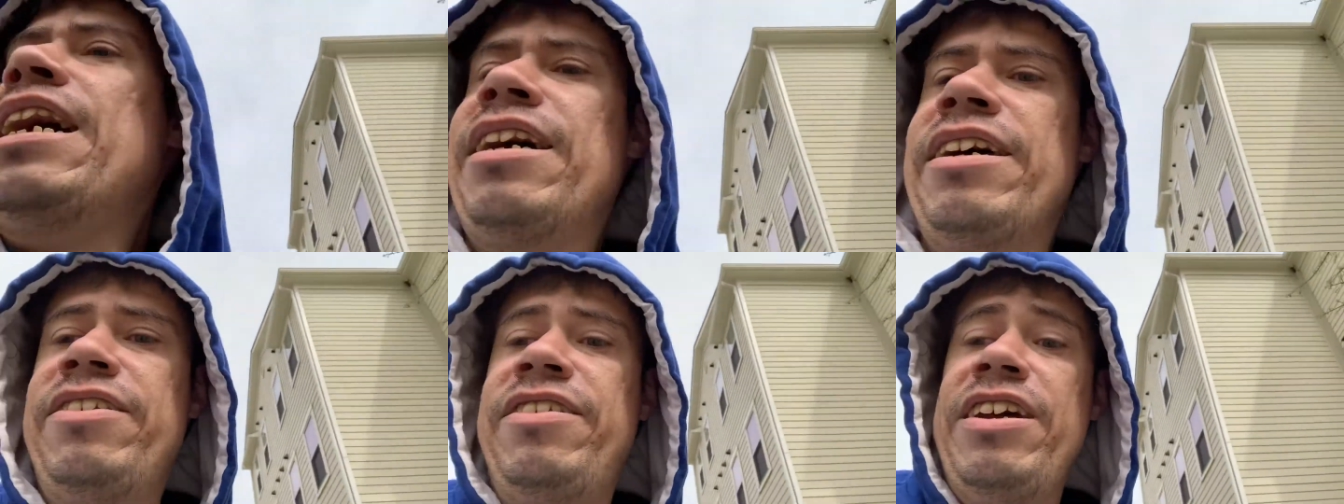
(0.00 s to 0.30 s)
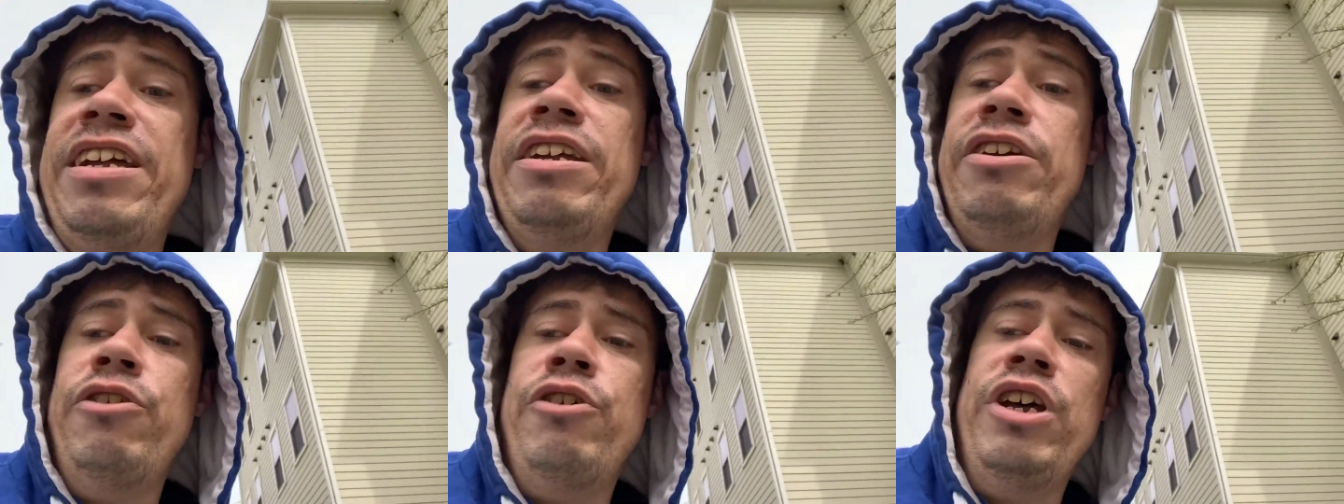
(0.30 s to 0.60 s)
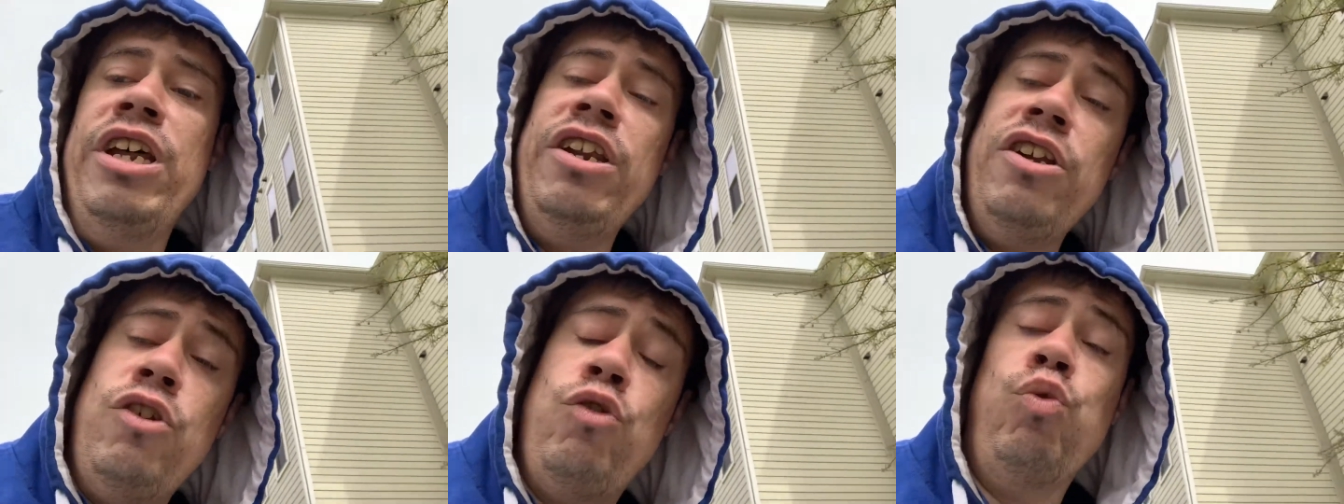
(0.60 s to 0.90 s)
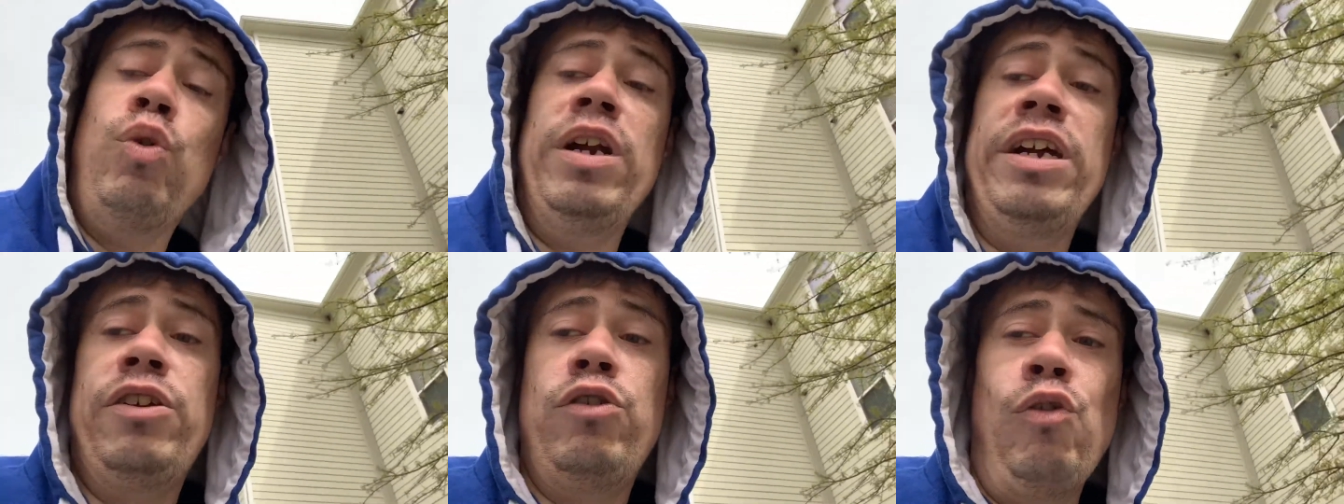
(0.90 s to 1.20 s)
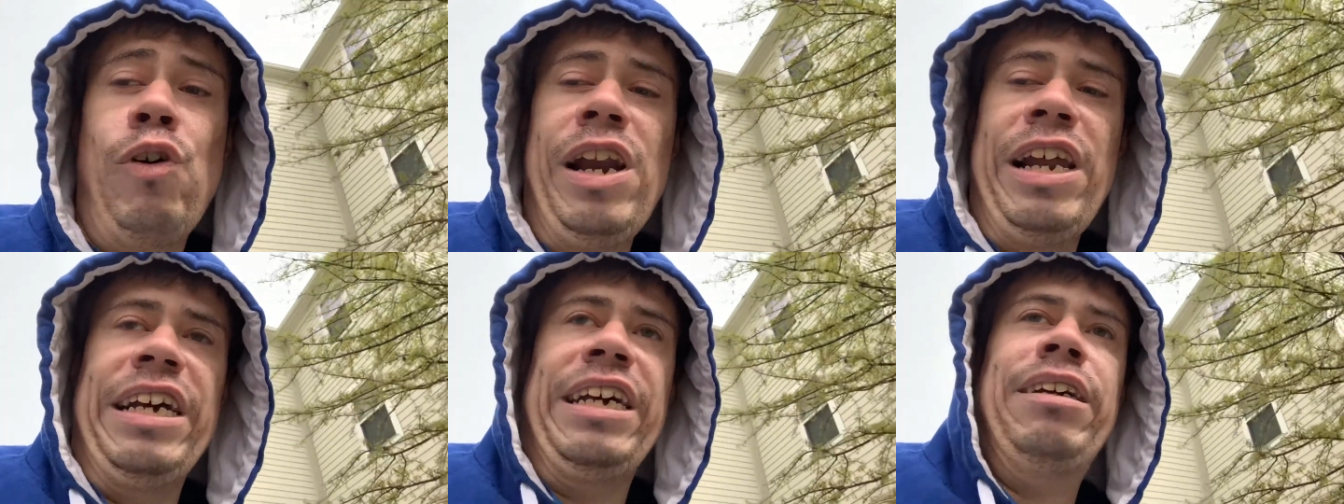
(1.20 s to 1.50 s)
continued into
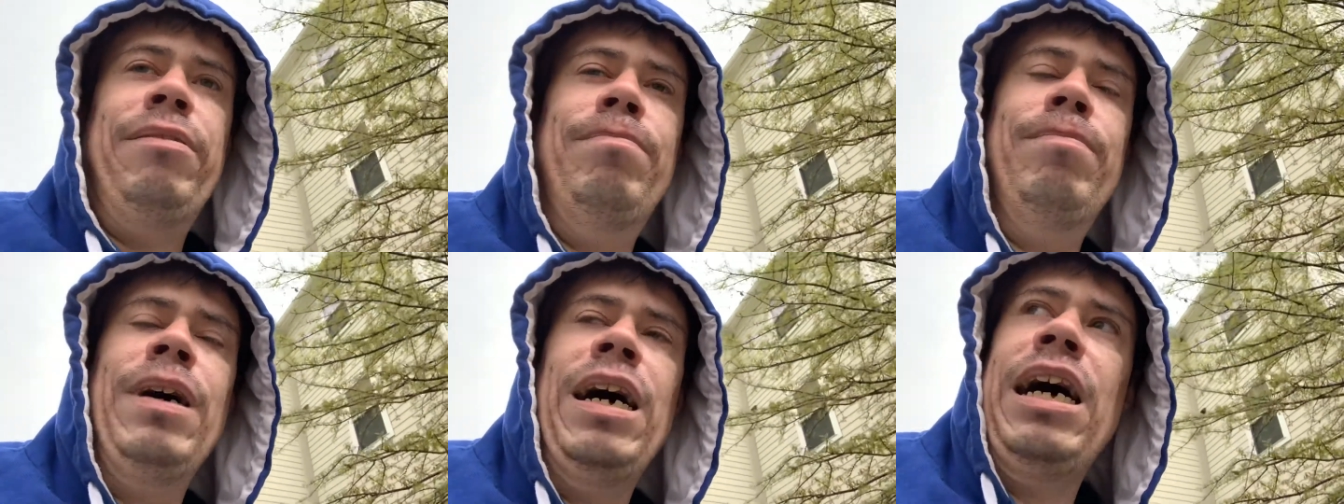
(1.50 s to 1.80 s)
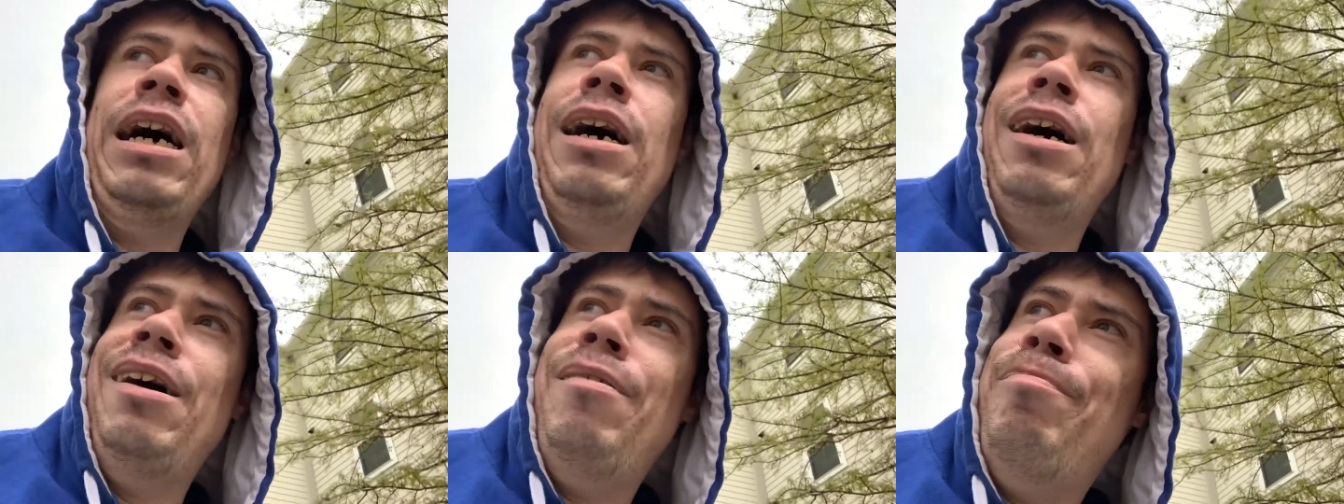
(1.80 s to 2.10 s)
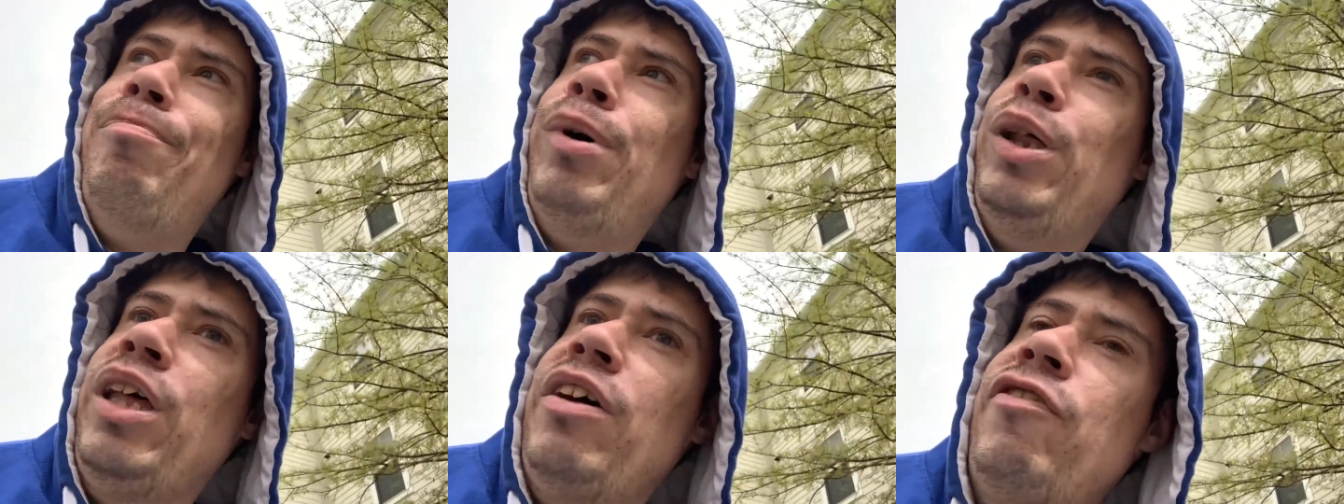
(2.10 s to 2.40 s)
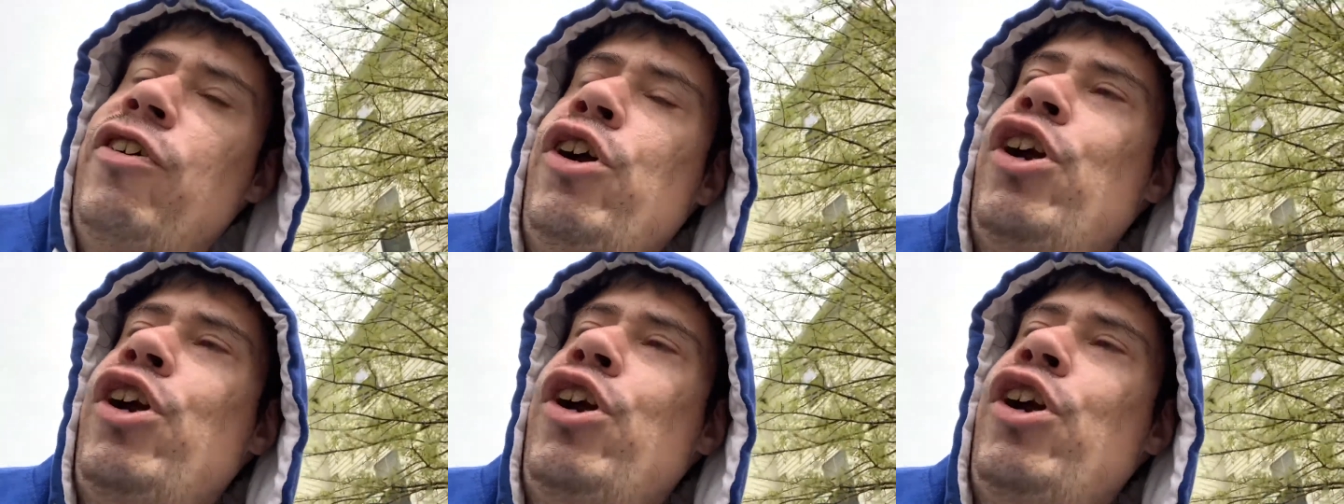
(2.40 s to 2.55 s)
2020. Um, believe it or